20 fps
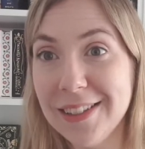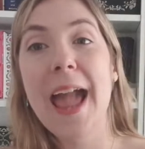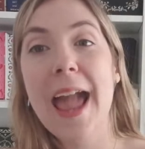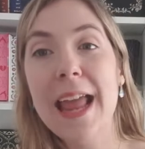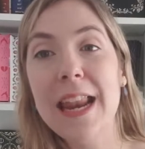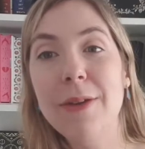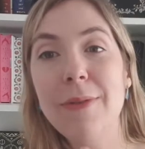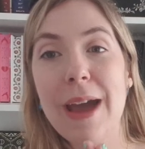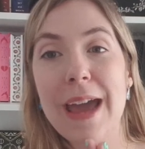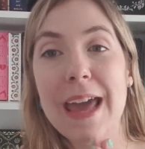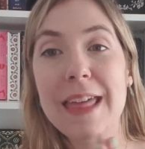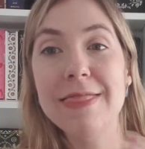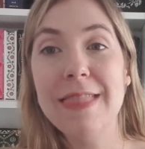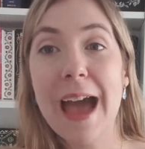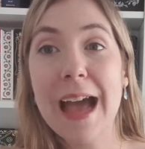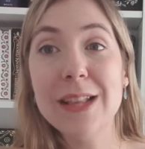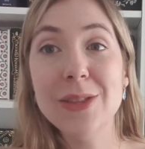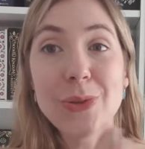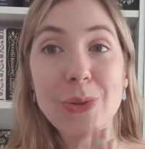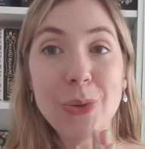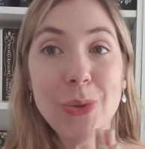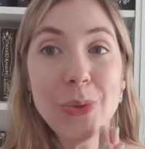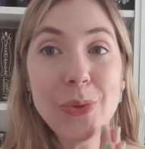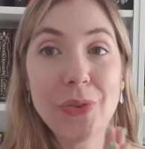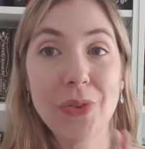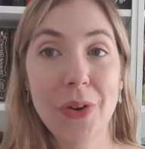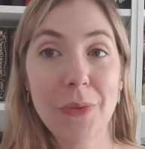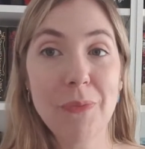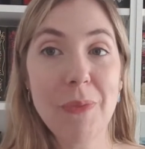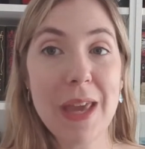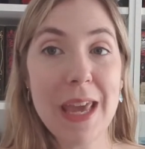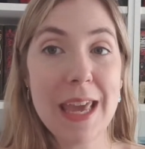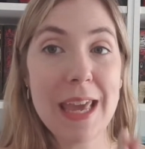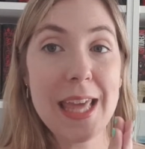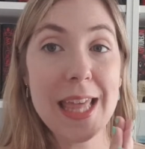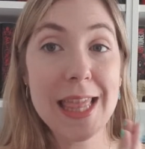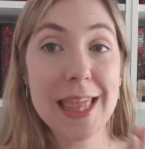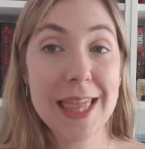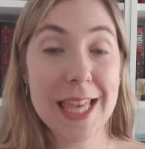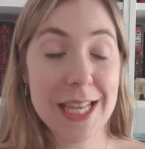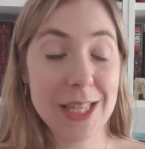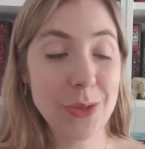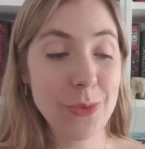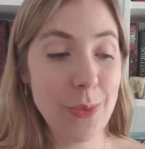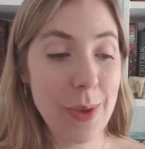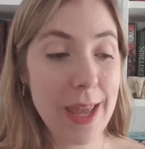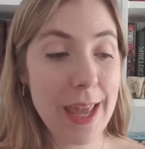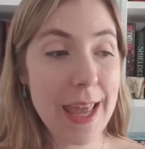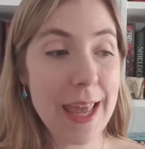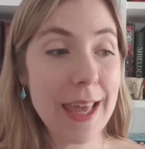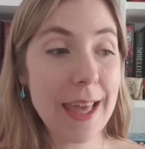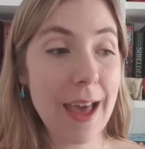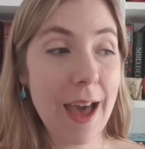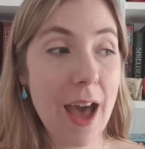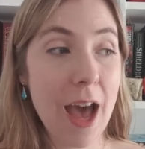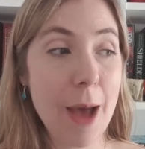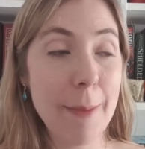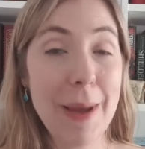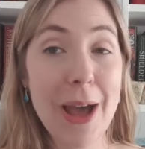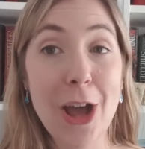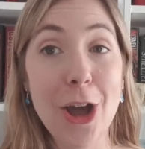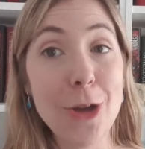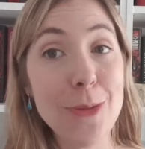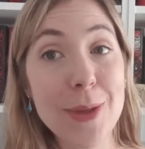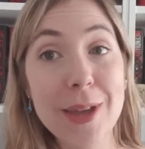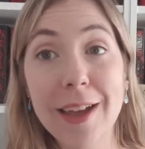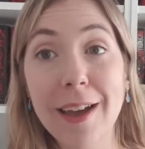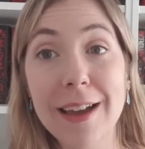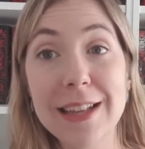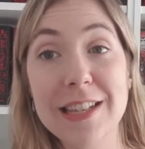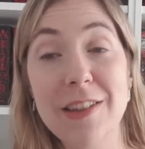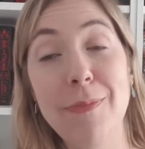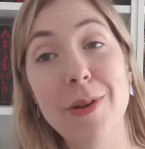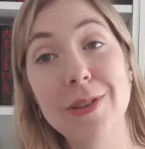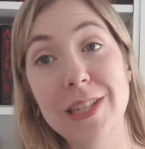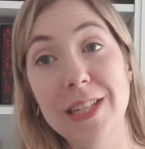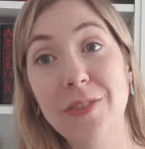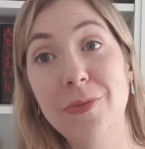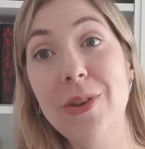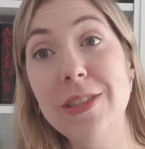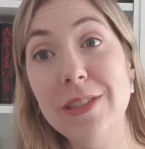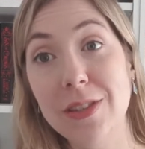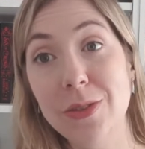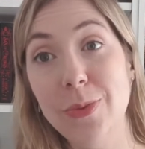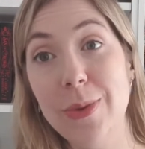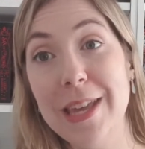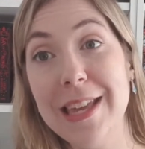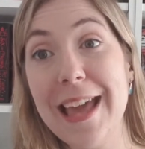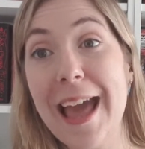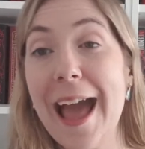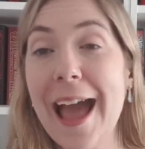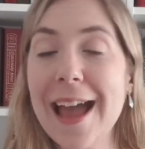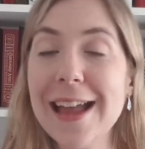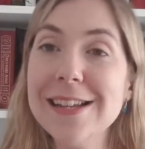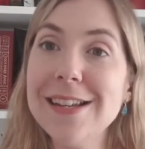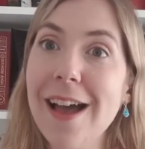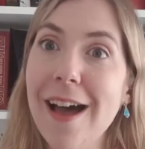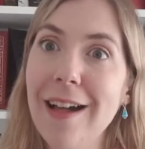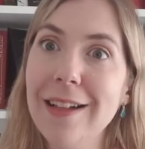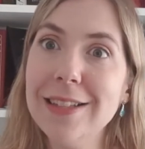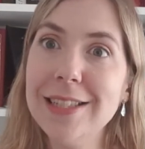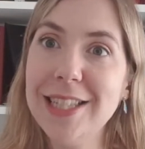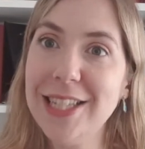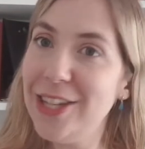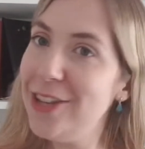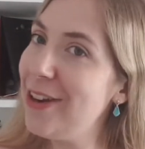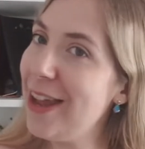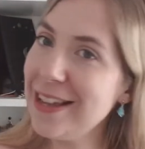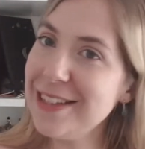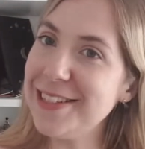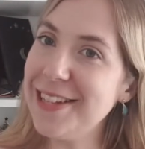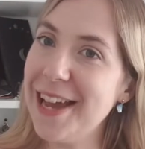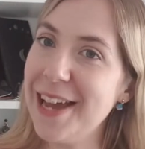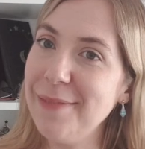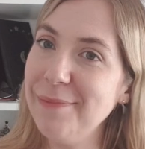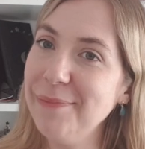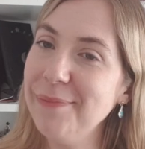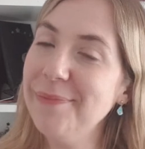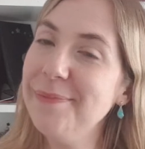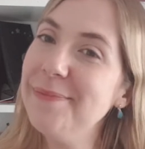Anyway, that's all from me this week. I hope you guys have positive weeks this week, and I'll see you next time.